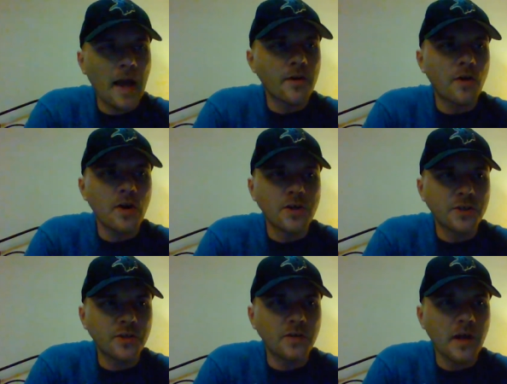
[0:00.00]
Bad Kirk
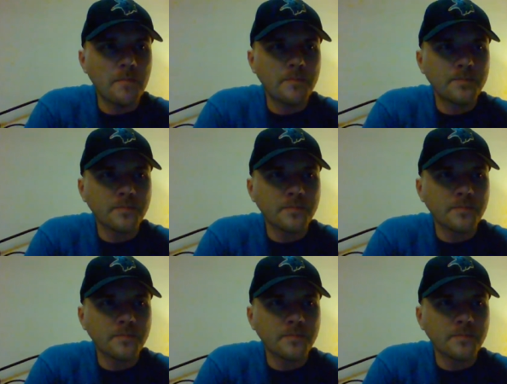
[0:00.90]
showed up.